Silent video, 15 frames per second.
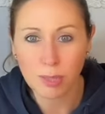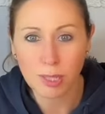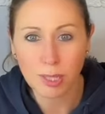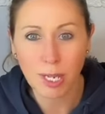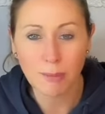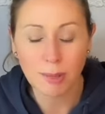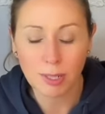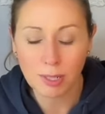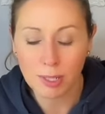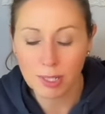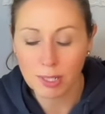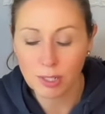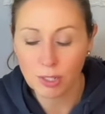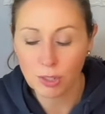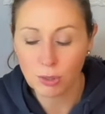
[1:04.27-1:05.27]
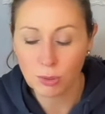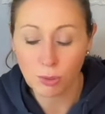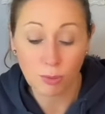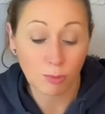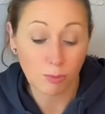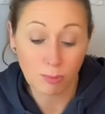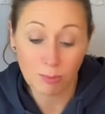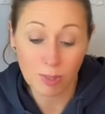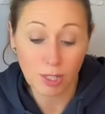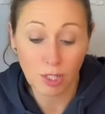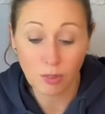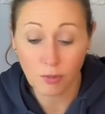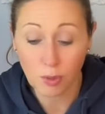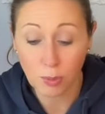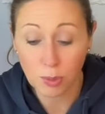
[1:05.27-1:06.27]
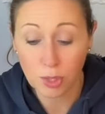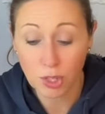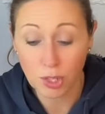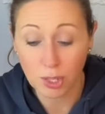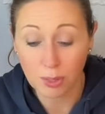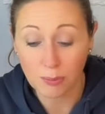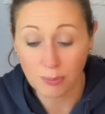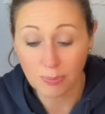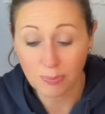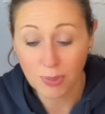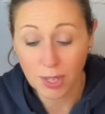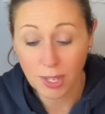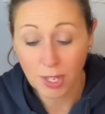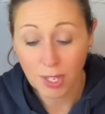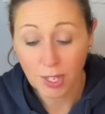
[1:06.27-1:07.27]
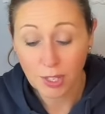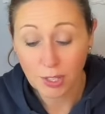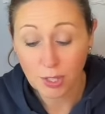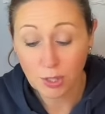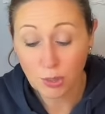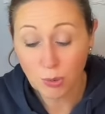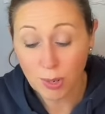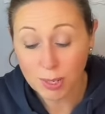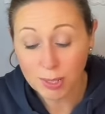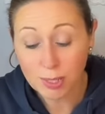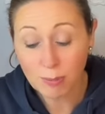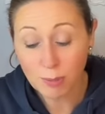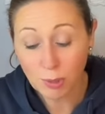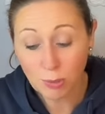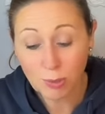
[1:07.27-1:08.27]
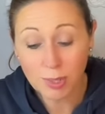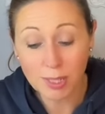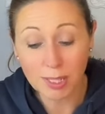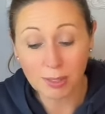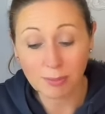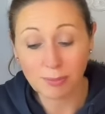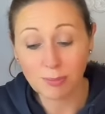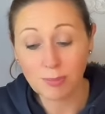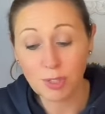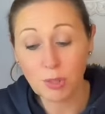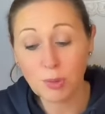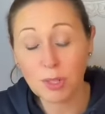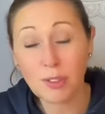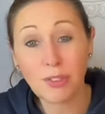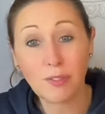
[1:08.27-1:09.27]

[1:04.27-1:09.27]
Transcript: to come in, into, into fruition. You're transmuting. You are the